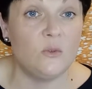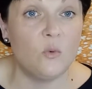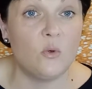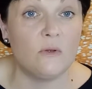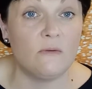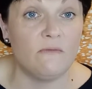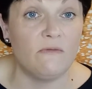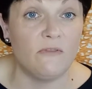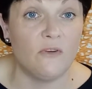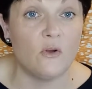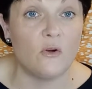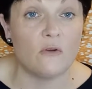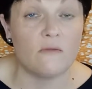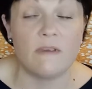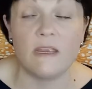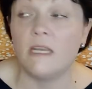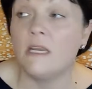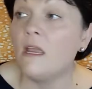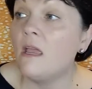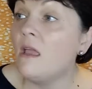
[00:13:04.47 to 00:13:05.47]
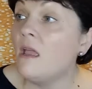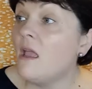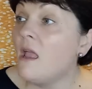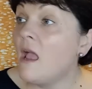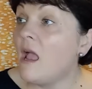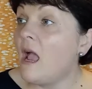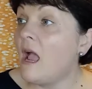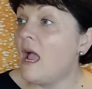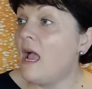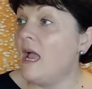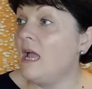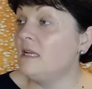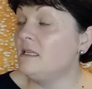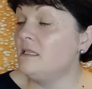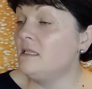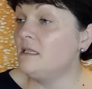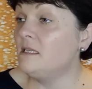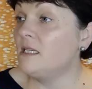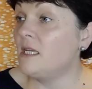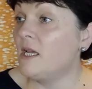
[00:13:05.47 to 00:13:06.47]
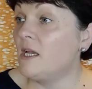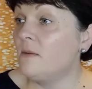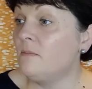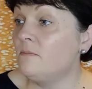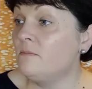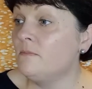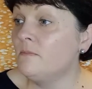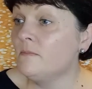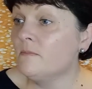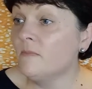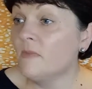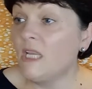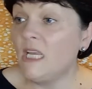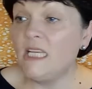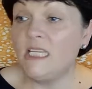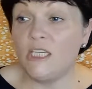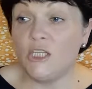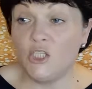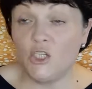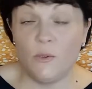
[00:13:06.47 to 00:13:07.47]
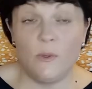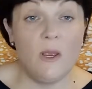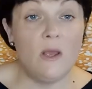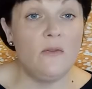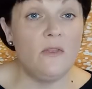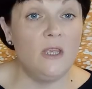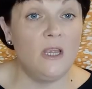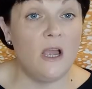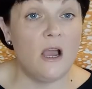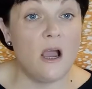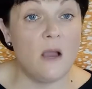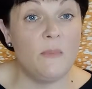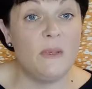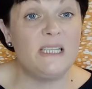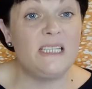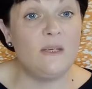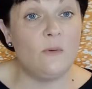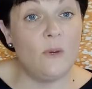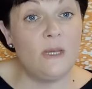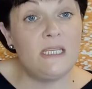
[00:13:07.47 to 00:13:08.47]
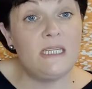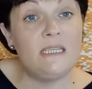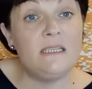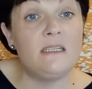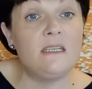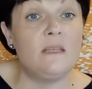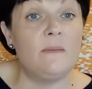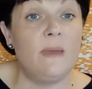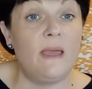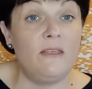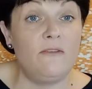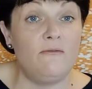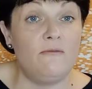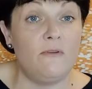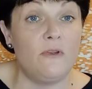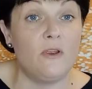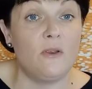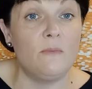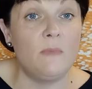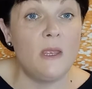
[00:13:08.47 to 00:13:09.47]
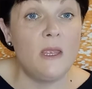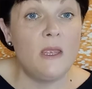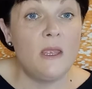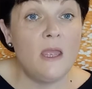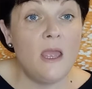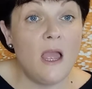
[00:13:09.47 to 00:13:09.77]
is wooden flooring. And he didn't do it on the carpets. He went into the bathroom.